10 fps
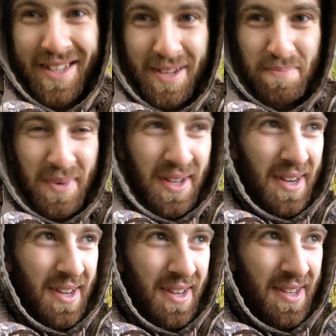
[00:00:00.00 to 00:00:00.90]
But
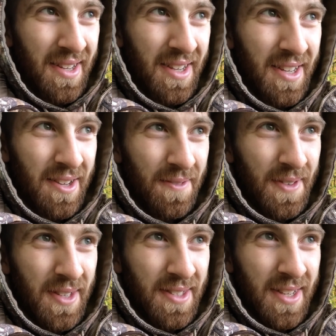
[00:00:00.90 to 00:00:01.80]
it
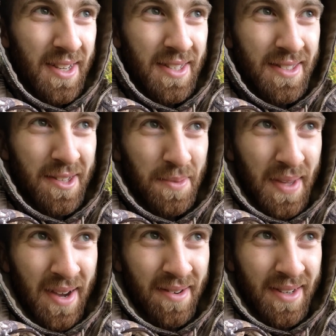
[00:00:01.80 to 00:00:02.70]
feels good to still be
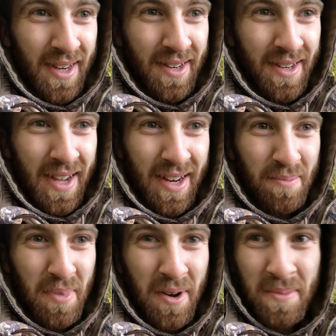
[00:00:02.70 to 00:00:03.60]
out here, kind
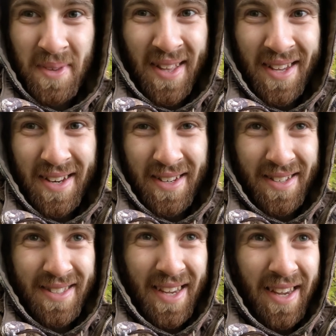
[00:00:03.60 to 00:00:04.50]
of bummed that
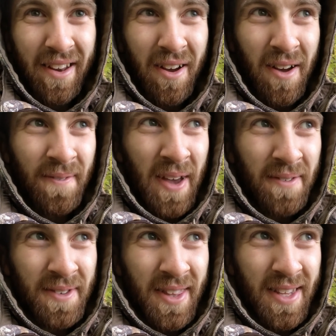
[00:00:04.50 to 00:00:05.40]
I'm taking off
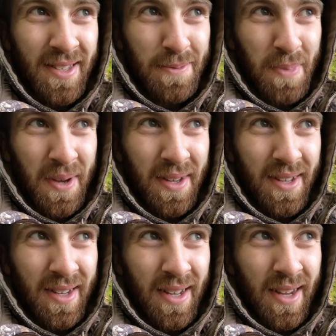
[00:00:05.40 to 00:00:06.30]
after this, but
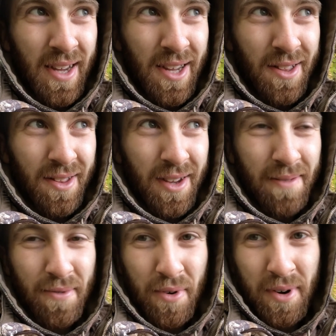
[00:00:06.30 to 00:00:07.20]
looking
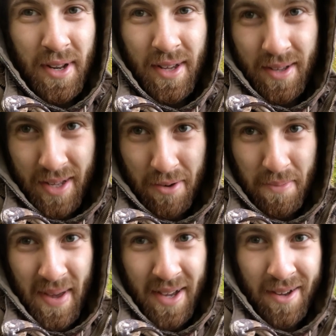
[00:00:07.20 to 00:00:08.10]
forward to coming
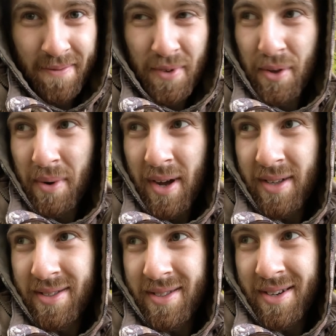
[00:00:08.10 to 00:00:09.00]
back up for the rut,
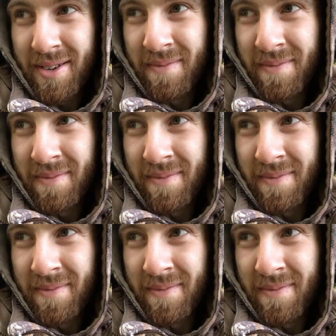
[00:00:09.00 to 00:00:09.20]
so